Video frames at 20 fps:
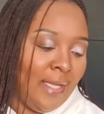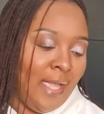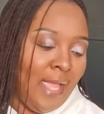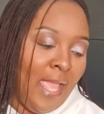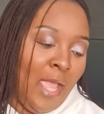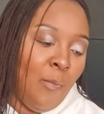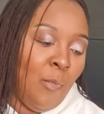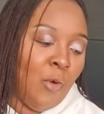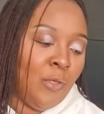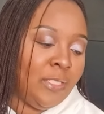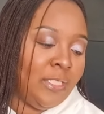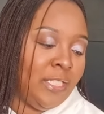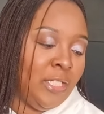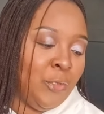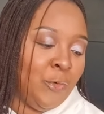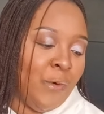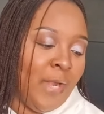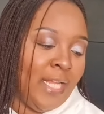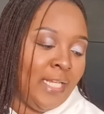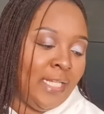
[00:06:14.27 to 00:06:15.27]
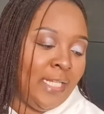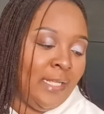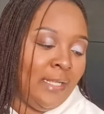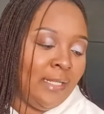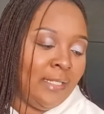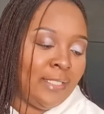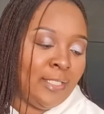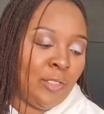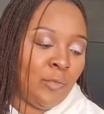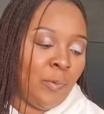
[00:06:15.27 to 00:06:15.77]
MOD ready,
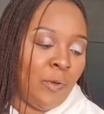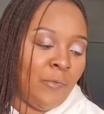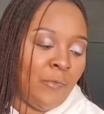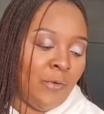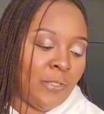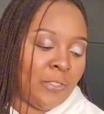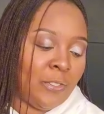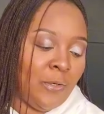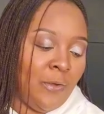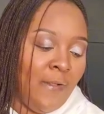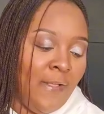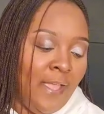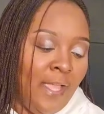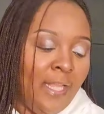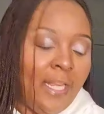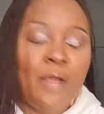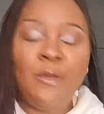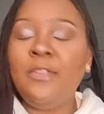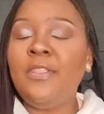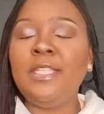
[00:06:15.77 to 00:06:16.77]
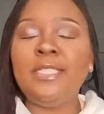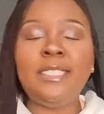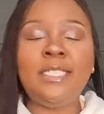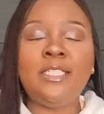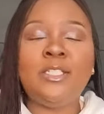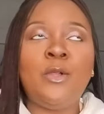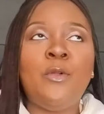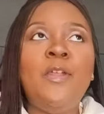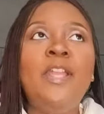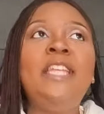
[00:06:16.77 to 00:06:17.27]
super photo. Now this
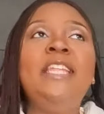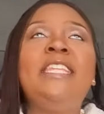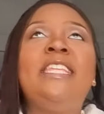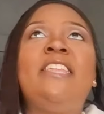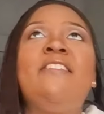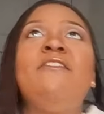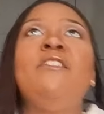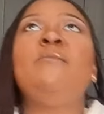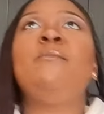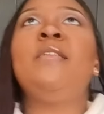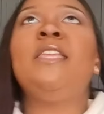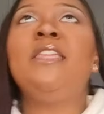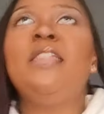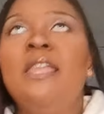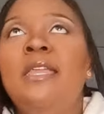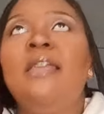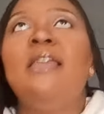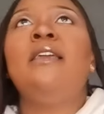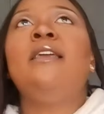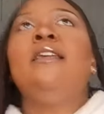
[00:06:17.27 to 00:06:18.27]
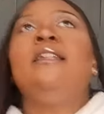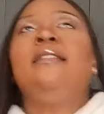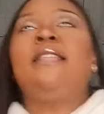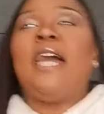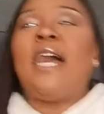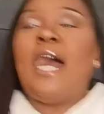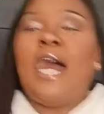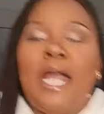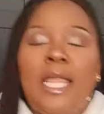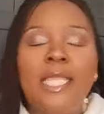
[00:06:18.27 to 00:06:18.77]
is already giving me the
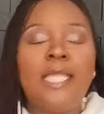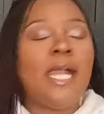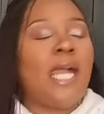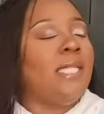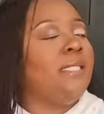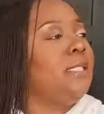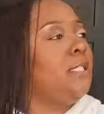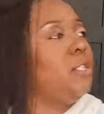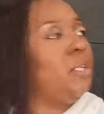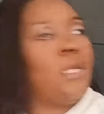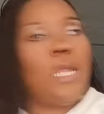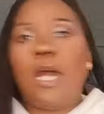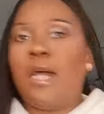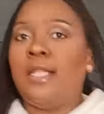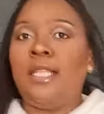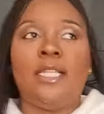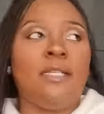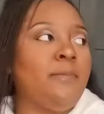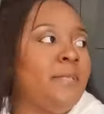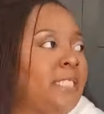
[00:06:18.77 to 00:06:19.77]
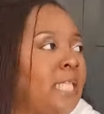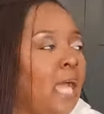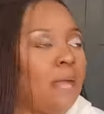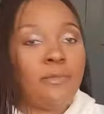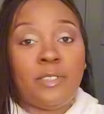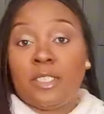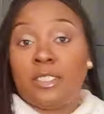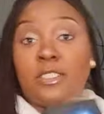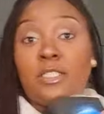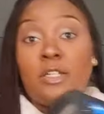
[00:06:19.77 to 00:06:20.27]
high, guys. It's a girl, little
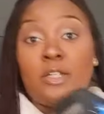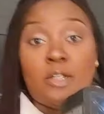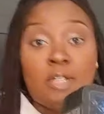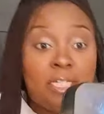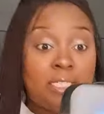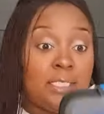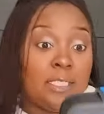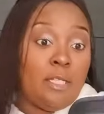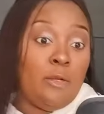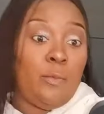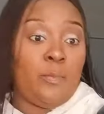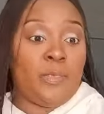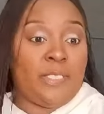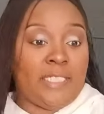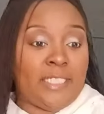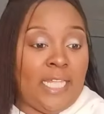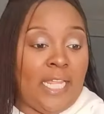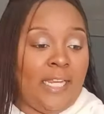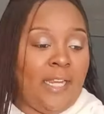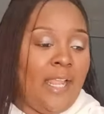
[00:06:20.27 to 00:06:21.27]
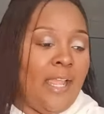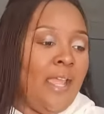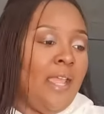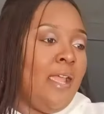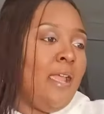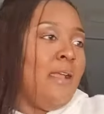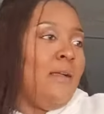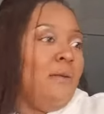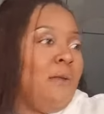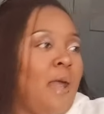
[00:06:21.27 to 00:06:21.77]
times, also known as Group Z.
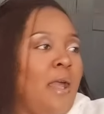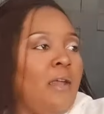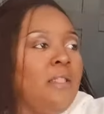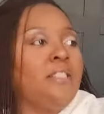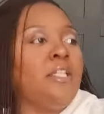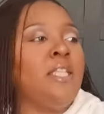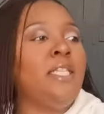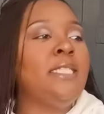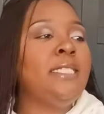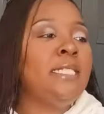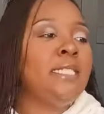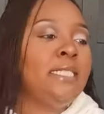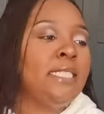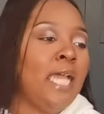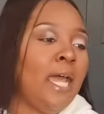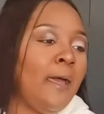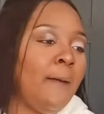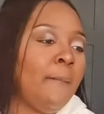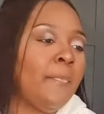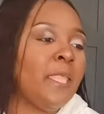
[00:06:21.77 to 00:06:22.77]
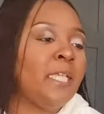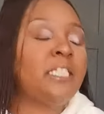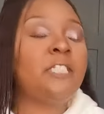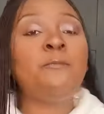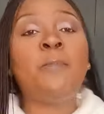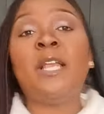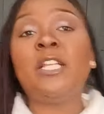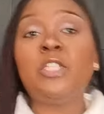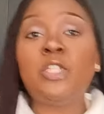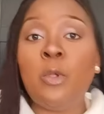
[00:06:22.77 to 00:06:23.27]
Wow, so this is the
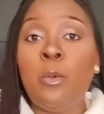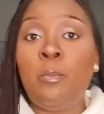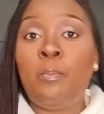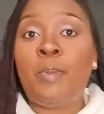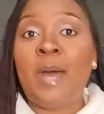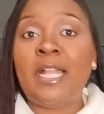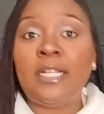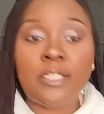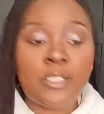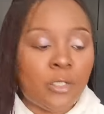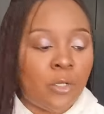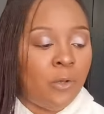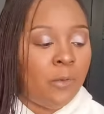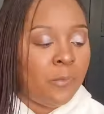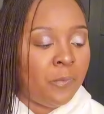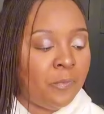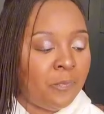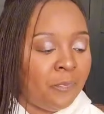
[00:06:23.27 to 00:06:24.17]
special bundle.